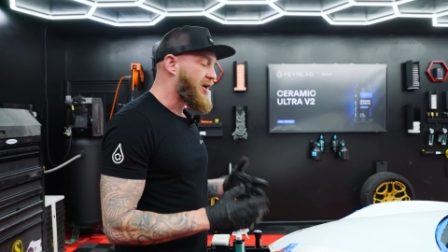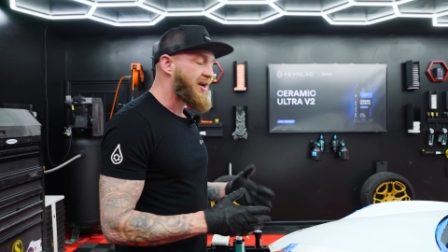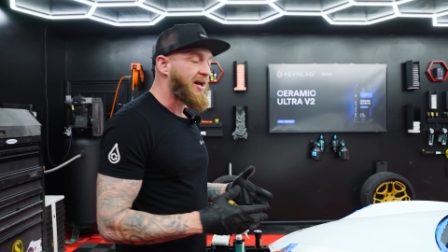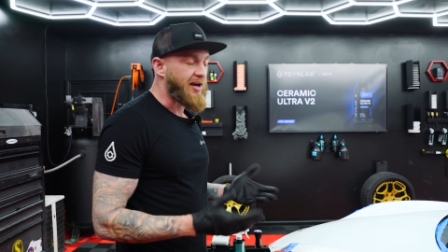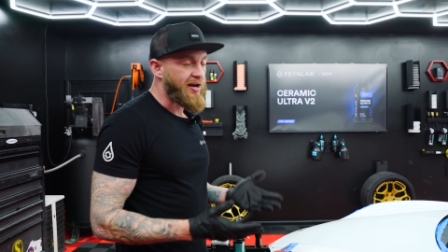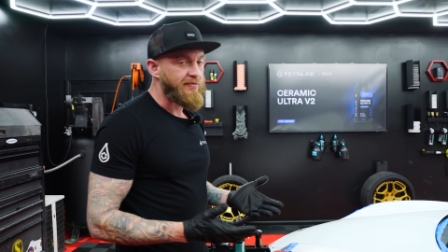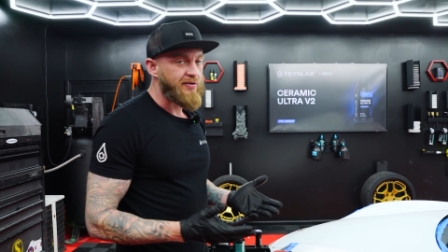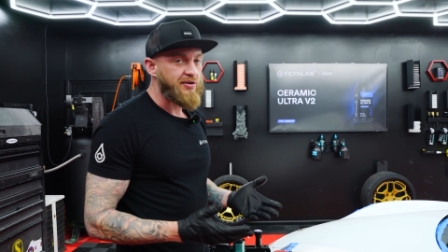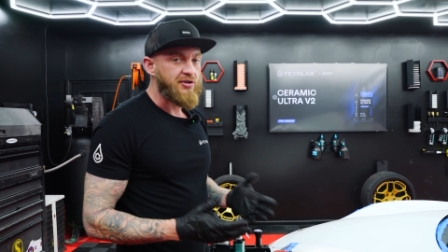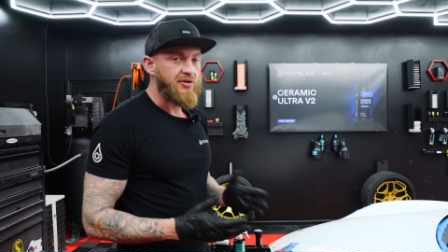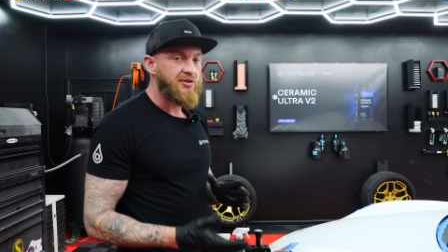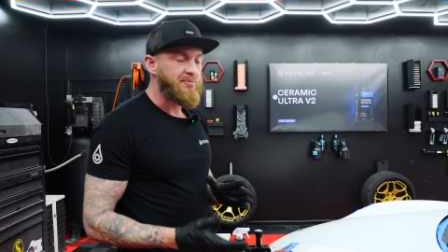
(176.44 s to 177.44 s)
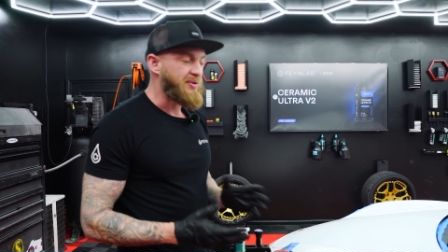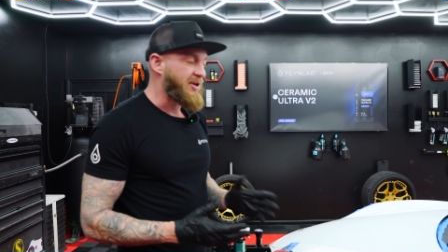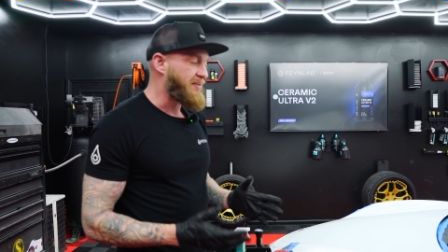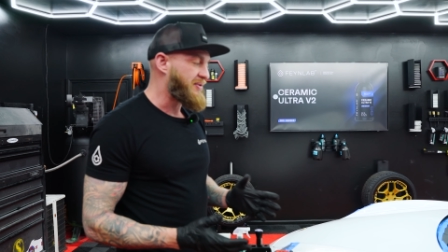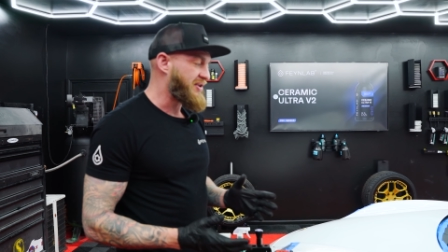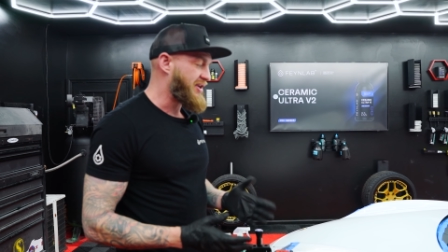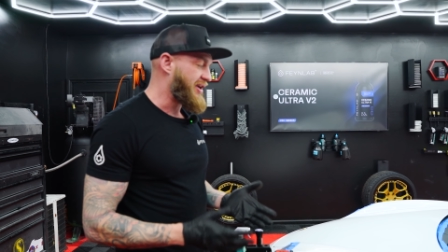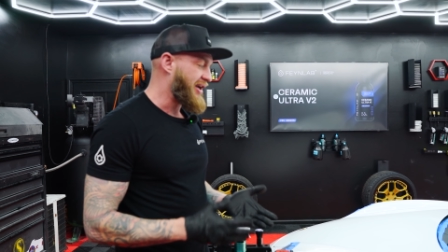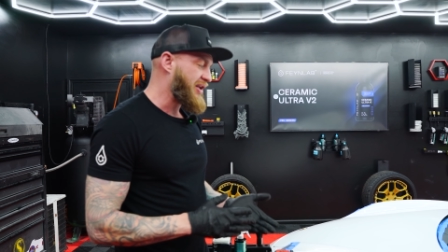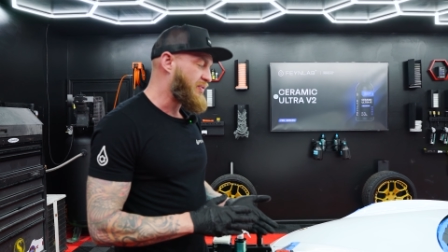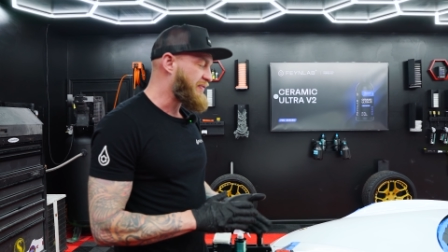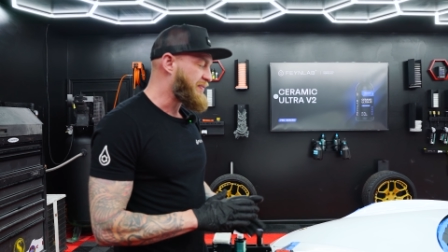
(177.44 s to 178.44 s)
On average, you should be able to get
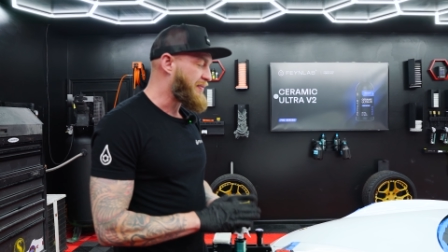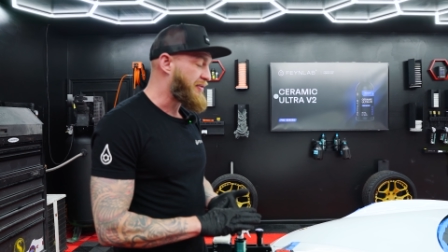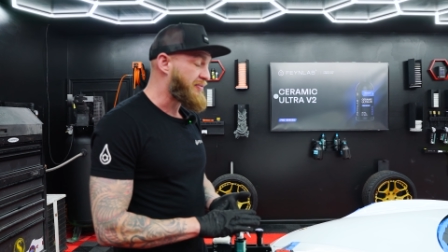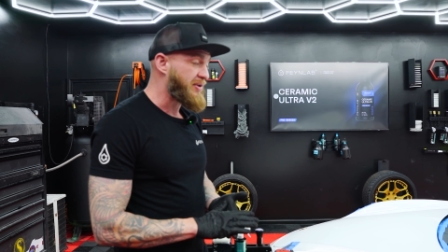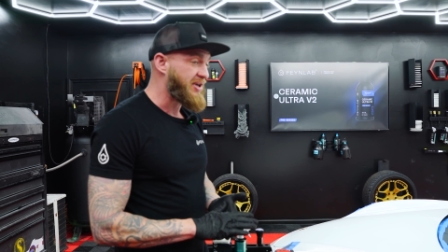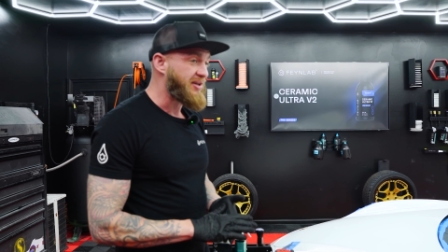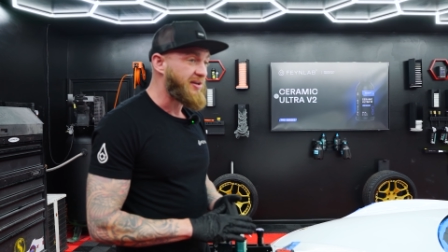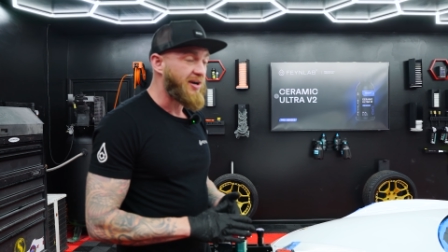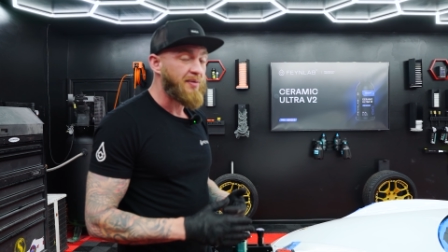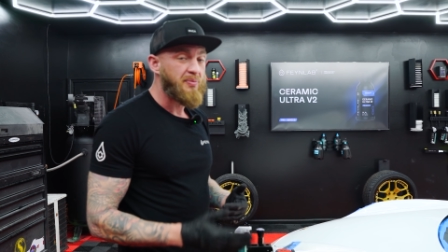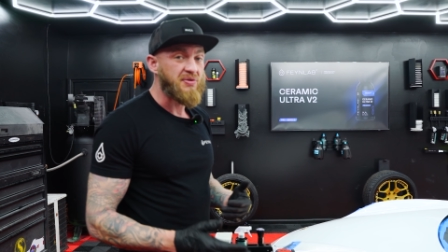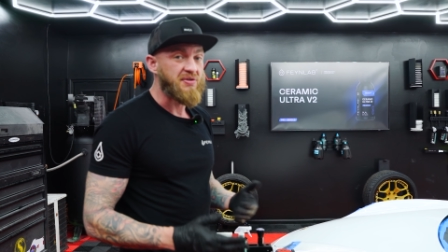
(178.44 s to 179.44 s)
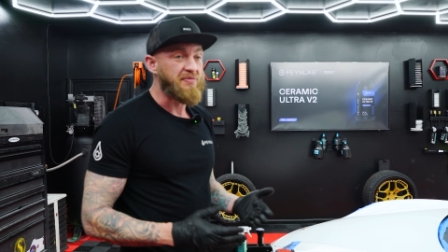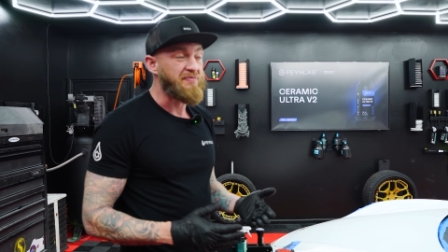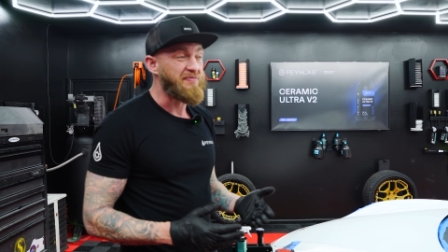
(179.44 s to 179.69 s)
anywhere from 3 upwards of